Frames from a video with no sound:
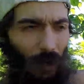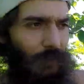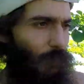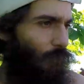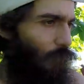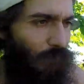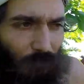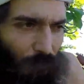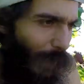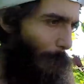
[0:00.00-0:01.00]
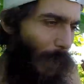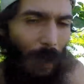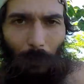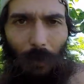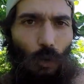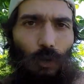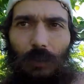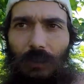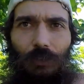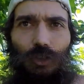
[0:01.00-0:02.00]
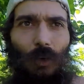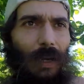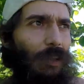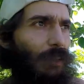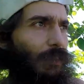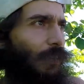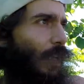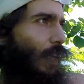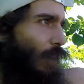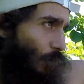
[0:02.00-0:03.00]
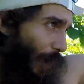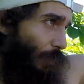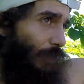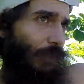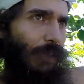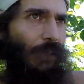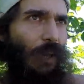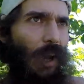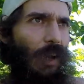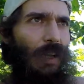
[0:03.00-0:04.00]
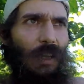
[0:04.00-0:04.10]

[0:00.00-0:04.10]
right? Bam, bam, bam, all the different trails around this area.